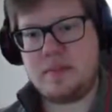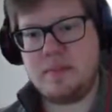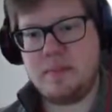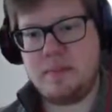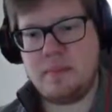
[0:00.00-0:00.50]

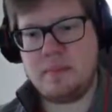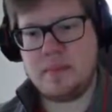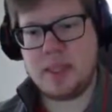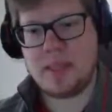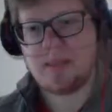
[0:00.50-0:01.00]
All
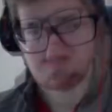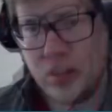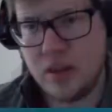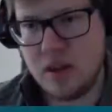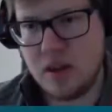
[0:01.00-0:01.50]
integrity
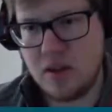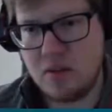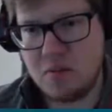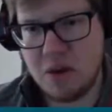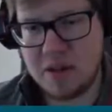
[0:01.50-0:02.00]
restored.
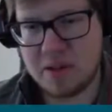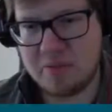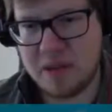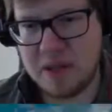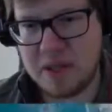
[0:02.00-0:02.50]
What the
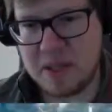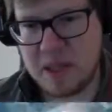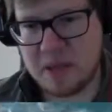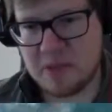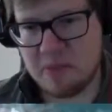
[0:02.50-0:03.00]
fudge is
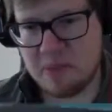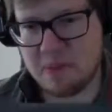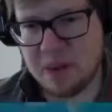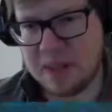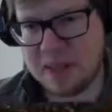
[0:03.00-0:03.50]
those four
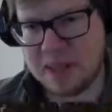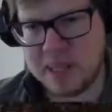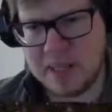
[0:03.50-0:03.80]
things?